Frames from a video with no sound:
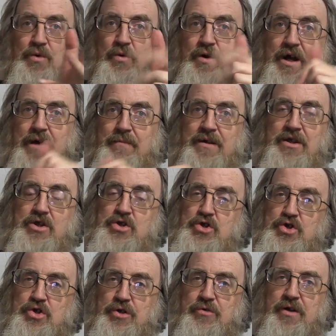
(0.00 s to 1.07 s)
that we'll recommend
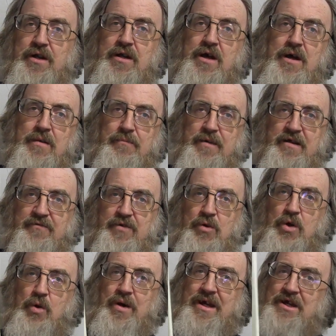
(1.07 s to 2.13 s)
that you should read, but if
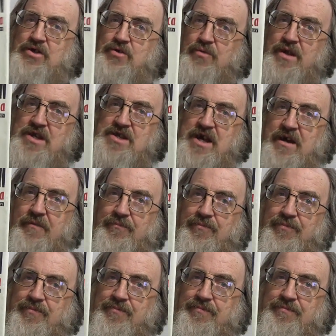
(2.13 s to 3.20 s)
you're going into retail,